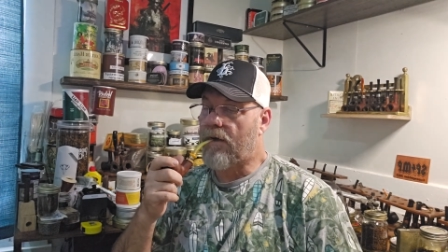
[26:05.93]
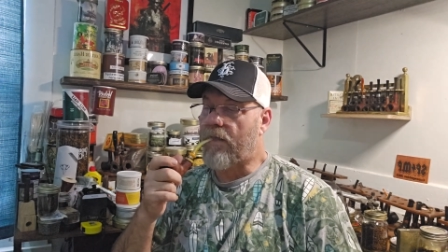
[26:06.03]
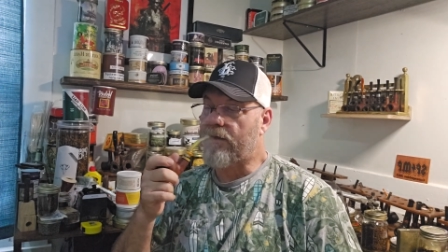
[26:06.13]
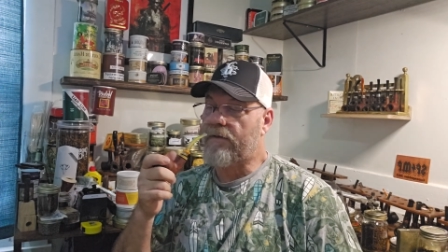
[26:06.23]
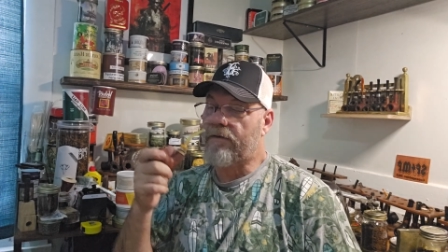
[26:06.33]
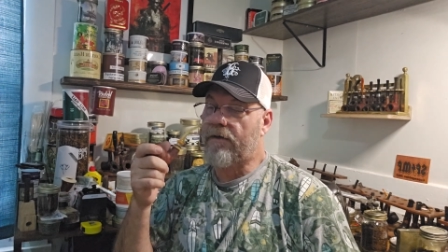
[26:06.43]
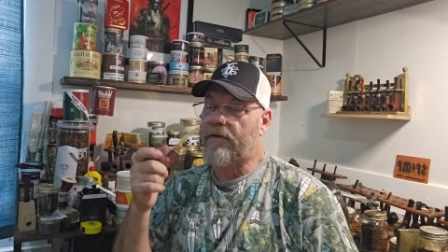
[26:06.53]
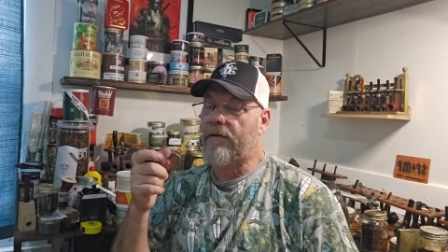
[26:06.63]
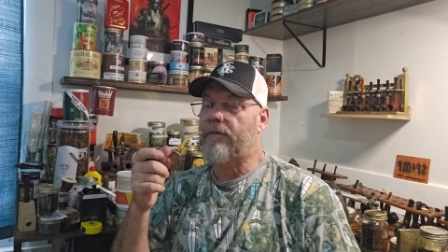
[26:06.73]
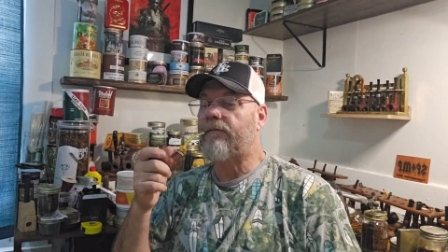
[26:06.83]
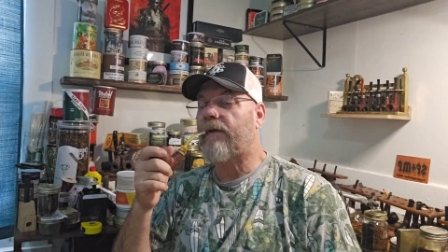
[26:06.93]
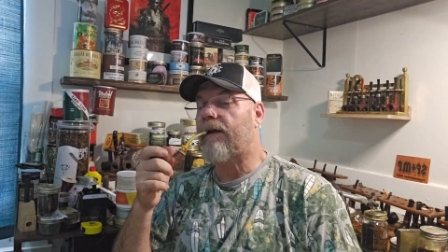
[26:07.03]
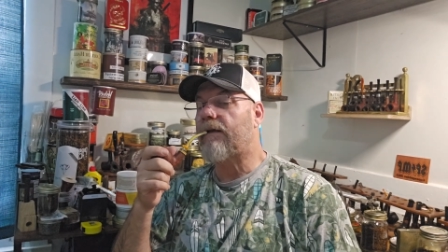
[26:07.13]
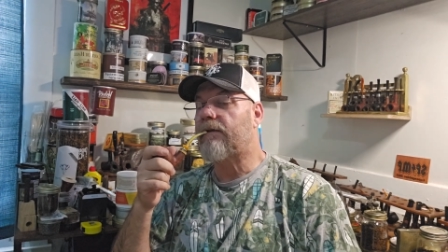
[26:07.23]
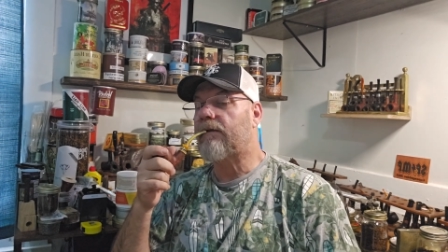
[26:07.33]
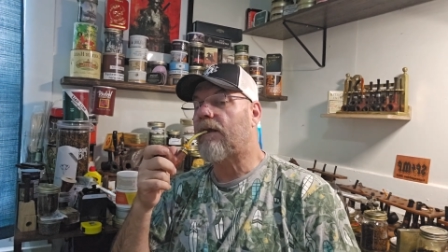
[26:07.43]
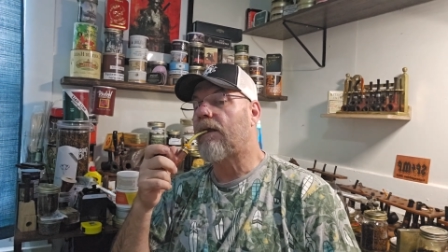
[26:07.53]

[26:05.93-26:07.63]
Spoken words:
Are you Kentucky fans?